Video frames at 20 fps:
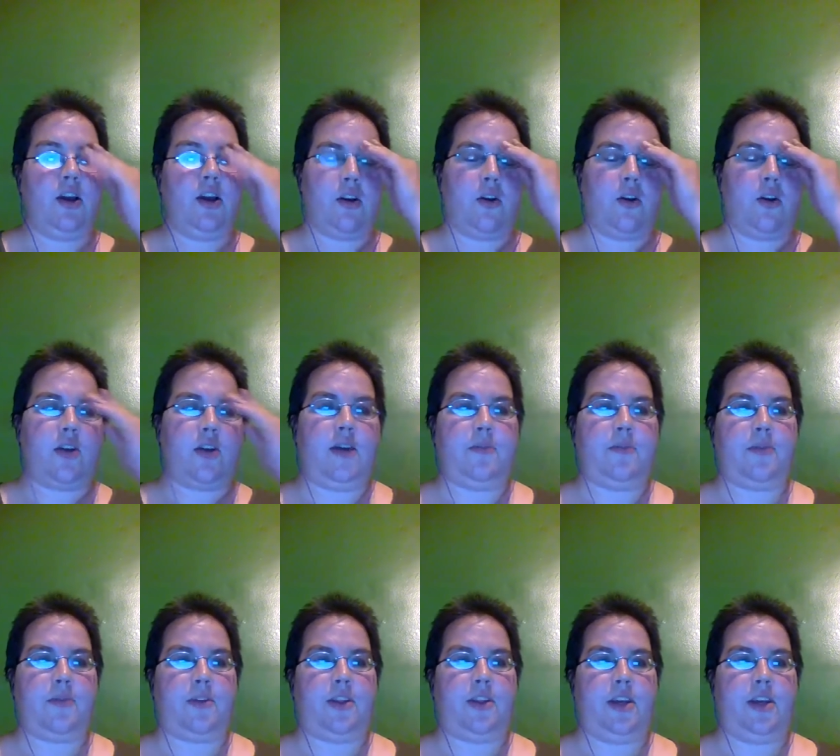
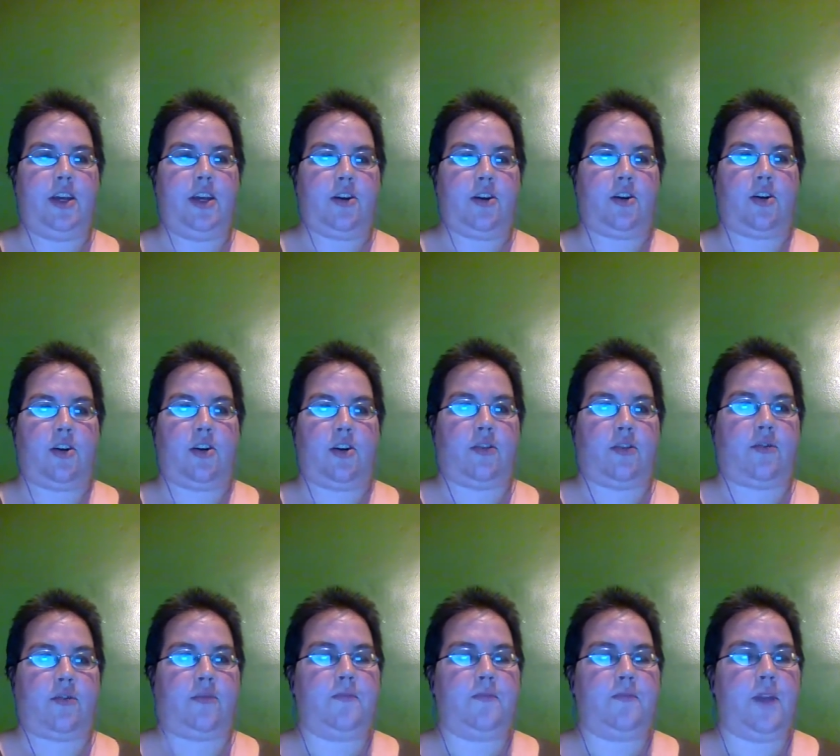goalkeeper of the year.
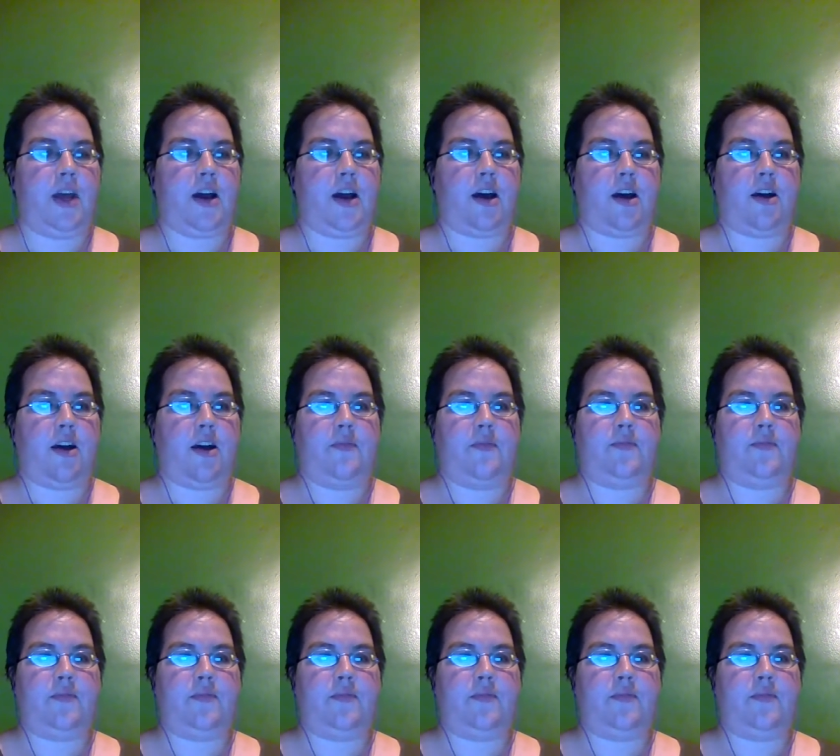Uh,